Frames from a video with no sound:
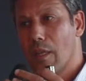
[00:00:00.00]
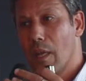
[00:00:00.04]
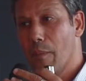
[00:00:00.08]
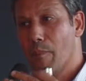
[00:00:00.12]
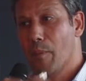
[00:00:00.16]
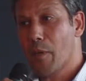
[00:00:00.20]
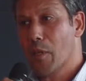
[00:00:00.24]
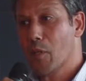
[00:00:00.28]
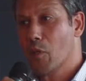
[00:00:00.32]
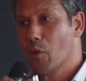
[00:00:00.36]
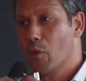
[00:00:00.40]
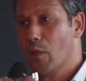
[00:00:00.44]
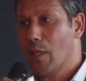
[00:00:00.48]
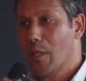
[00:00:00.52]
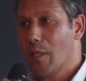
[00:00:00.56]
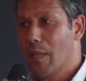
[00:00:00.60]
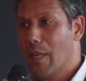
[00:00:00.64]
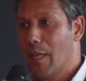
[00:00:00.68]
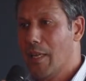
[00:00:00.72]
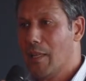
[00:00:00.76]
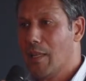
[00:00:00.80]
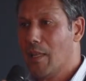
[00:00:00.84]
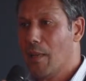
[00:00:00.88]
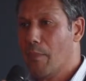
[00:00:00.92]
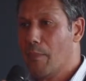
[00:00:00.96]
personal
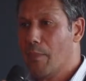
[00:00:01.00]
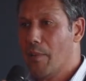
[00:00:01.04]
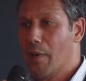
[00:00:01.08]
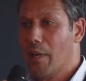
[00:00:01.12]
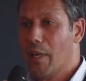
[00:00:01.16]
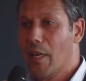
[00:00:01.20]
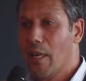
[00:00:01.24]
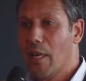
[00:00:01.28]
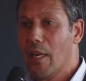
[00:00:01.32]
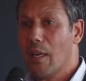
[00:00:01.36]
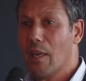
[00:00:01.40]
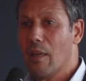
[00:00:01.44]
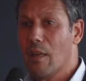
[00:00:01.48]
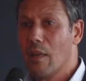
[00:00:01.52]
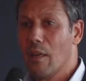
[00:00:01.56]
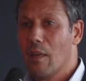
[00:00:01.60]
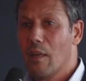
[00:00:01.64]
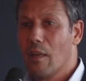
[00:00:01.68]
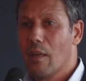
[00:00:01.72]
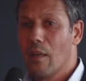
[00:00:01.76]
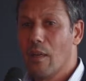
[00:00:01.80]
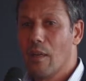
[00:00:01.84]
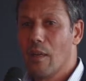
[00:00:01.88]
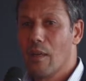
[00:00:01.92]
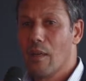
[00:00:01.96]
data per year,
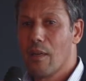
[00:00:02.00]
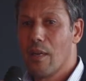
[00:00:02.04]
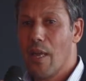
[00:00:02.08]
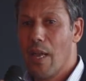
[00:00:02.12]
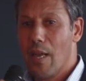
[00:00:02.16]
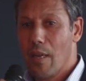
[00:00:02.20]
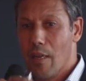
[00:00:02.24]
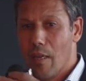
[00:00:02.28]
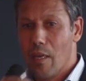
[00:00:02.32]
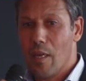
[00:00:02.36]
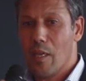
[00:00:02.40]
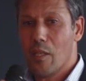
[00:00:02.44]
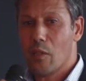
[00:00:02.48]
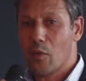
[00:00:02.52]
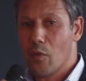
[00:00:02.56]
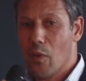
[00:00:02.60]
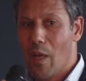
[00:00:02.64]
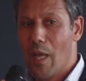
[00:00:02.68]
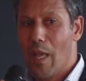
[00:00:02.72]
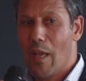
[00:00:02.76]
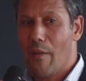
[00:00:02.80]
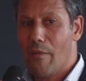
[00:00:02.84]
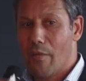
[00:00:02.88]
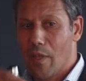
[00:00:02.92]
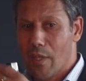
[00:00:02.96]
they need to
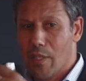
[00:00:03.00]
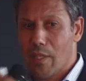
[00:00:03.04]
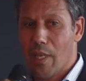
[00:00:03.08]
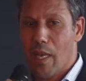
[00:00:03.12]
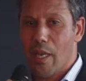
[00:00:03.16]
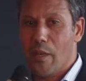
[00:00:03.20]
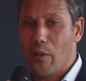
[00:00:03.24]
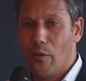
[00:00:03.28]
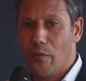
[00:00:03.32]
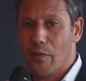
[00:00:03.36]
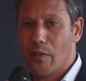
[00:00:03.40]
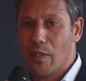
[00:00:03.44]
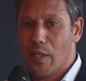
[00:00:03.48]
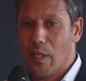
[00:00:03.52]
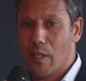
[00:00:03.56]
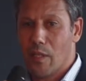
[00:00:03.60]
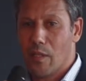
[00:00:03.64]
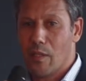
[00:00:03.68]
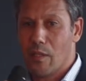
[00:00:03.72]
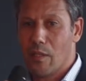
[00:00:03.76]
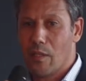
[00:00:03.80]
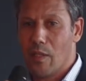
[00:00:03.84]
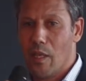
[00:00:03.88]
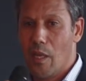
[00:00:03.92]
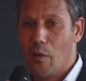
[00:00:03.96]
have this kind of
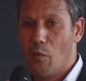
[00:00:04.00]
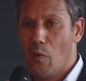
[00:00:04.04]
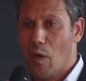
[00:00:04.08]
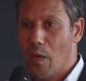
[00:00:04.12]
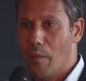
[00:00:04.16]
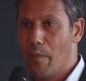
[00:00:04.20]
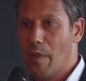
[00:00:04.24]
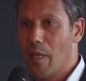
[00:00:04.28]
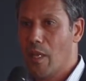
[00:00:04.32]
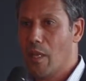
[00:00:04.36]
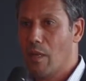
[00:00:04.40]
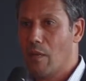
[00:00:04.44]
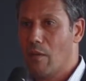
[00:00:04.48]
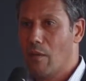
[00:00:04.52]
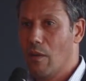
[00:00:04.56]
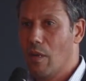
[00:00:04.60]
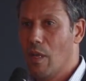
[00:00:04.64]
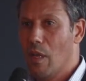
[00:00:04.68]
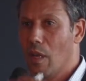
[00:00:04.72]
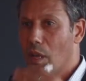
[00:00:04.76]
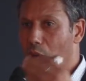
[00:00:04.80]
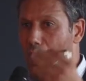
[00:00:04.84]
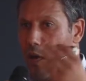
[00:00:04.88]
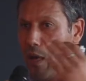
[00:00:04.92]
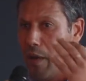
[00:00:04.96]
things. They will be,
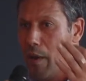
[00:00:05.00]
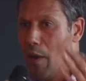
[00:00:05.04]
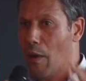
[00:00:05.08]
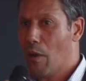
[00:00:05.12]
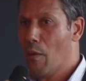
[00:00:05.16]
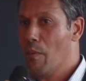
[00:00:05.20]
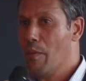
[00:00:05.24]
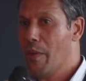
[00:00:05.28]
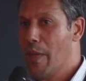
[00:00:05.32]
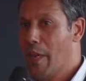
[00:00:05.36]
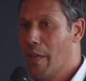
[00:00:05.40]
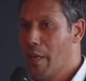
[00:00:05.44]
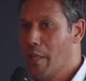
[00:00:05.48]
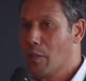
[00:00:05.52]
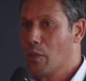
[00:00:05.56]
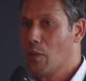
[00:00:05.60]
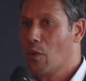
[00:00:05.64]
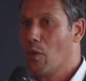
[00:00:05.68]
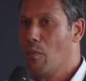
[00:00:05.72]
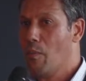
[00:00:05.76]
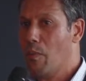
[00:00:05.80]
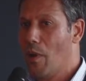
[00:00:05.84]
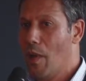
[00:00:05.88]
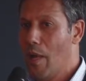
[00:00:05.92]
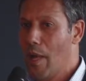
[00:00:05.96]
they need to
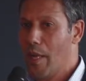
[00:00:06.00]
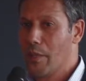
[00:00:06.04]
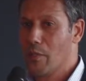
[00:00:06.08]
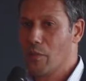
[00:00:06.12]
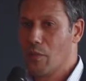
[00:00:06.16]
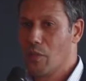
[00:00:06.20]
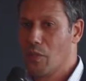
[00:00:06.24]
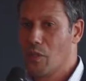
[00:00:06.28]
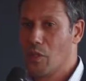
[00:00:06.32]
comply to the